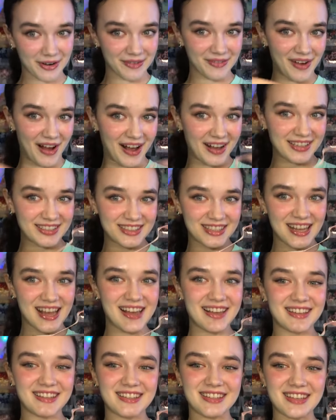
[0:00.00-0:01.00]
box
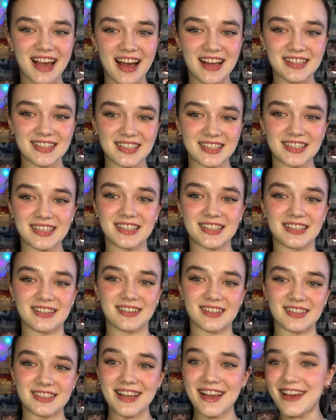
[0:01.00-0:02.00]
yet, here
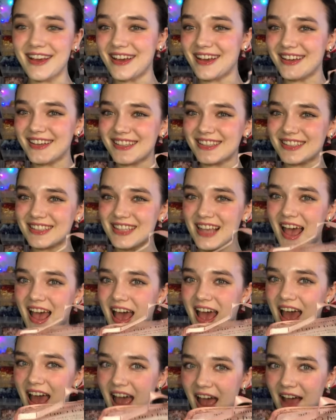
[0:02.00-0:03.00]
it is.
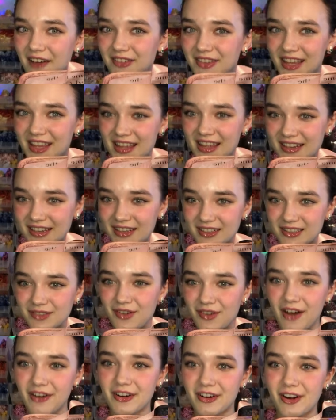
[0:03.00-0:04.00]
Everything in here is
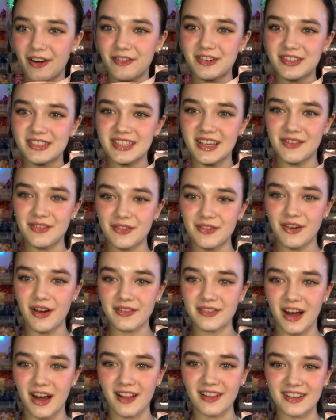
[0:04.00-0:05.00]
valued at over
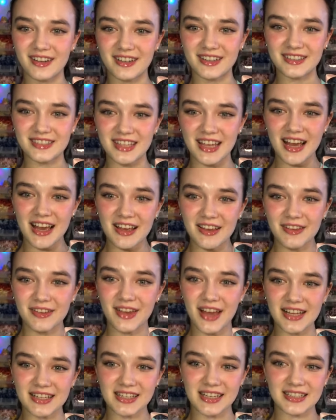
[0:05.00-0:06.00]
$75. You
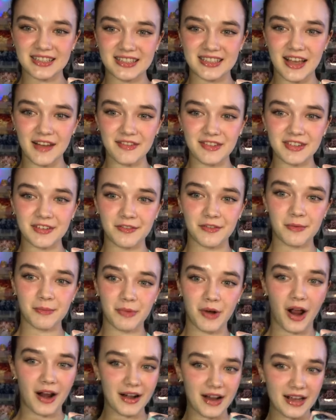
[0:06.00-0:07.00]
get 7 different
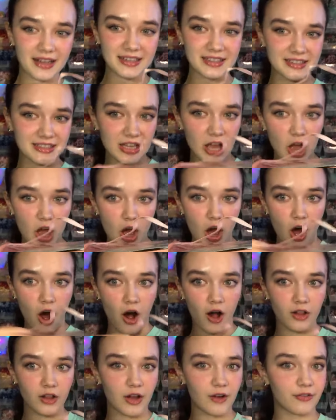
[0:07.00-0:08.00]
products,
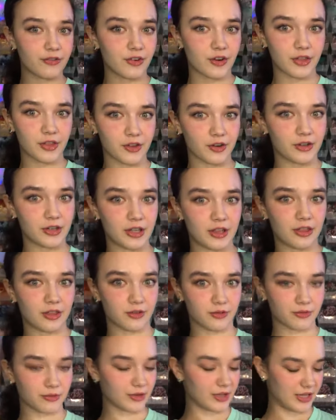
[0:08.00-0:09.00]
all up for
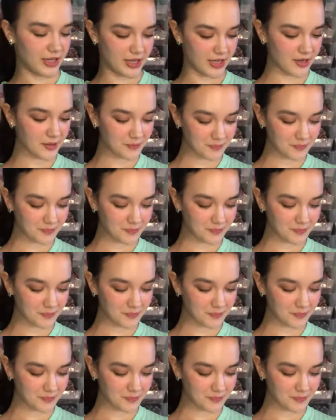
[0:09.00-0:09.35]
$33.